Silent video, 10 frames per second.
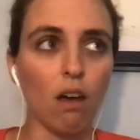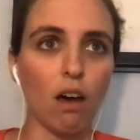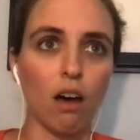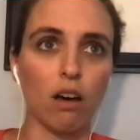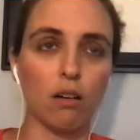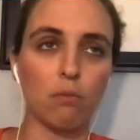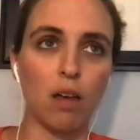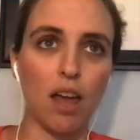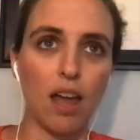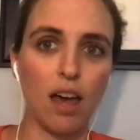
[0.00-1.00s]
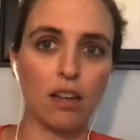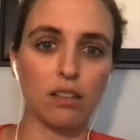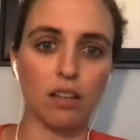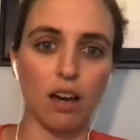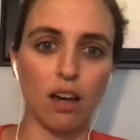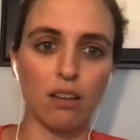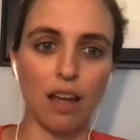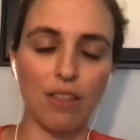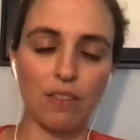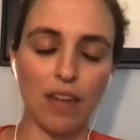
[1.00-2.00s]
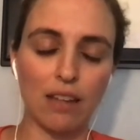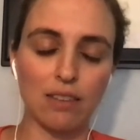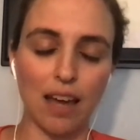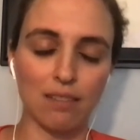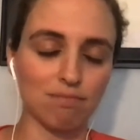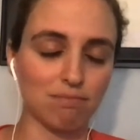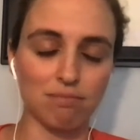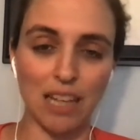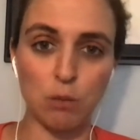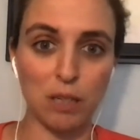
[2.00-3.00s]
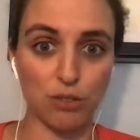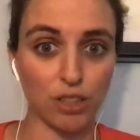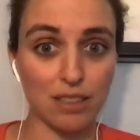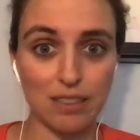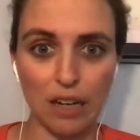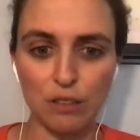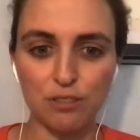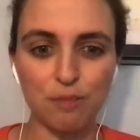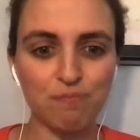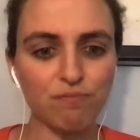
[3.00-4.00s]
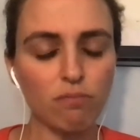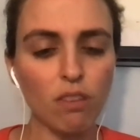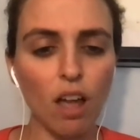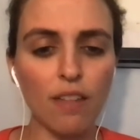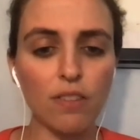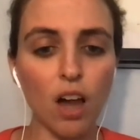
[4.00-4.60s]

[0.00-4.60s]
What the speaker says: And I think that speaks for itself. I think